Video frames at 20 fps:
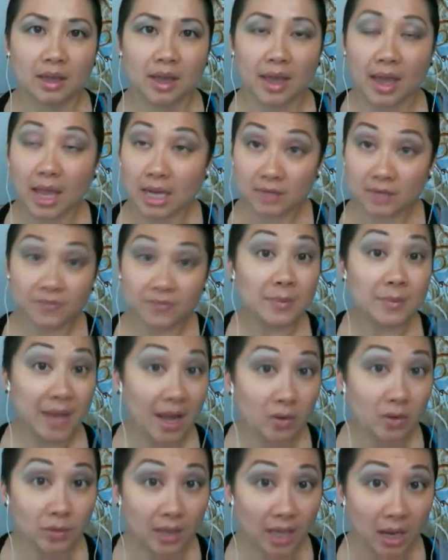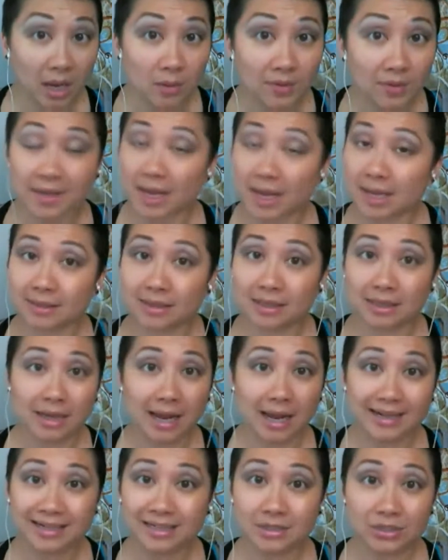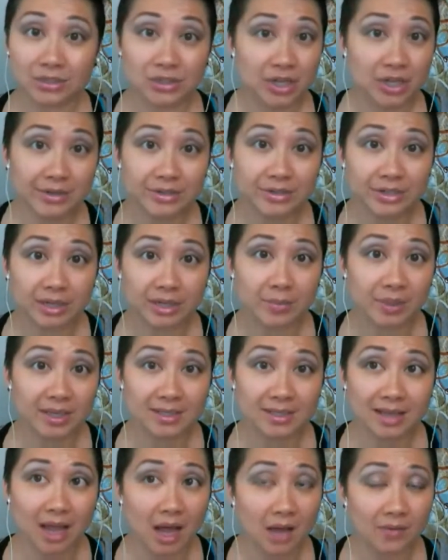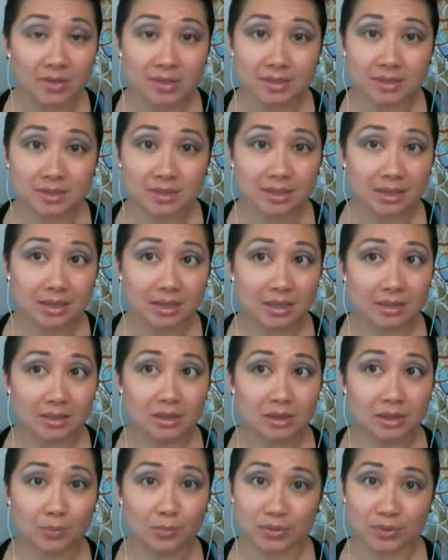And if I'm not okay with that, then I need to change it, because obviously the